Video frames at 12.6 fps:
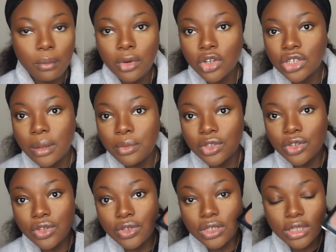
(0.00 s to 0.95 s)
blush, I'm going to
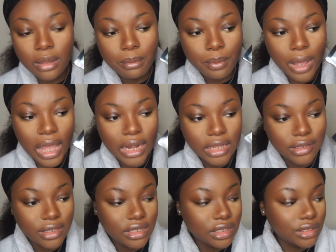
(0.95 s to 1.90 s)
use same palette.
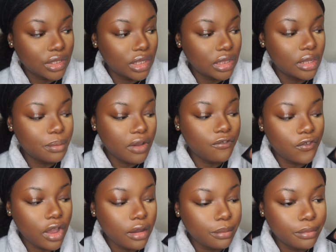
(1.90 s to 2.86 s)
This is the Nip and
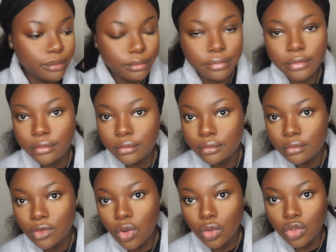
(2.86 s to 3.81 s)
Fab
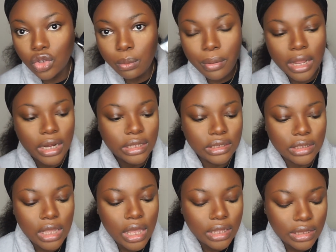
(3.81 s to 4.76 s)
contour palette.
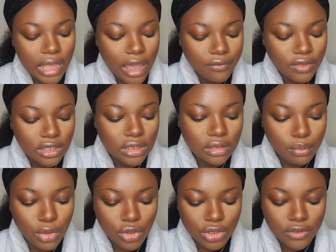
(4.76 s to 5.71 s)
They have this
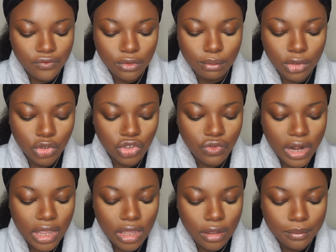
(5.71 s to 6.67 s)
beautiful blush right
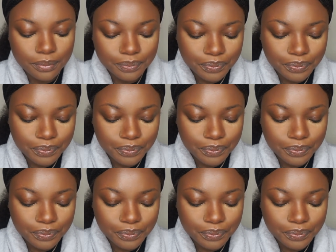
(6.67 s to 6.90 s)
here.